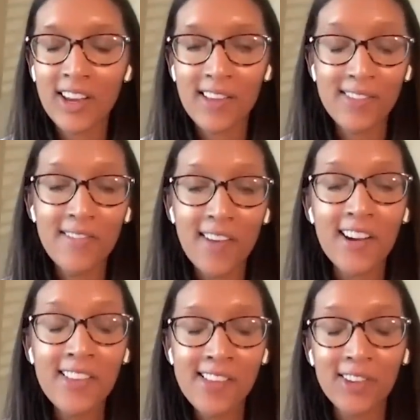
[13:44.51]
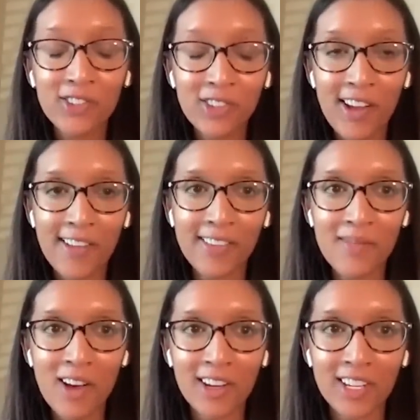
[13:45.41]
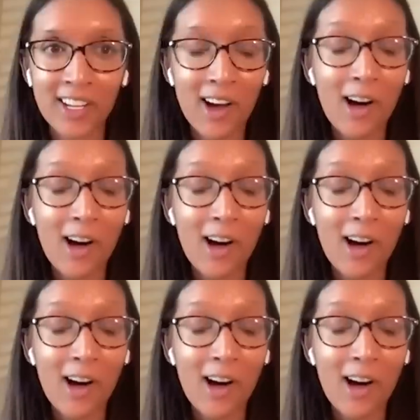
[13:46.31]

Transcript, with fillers: It is a very centralized commodity.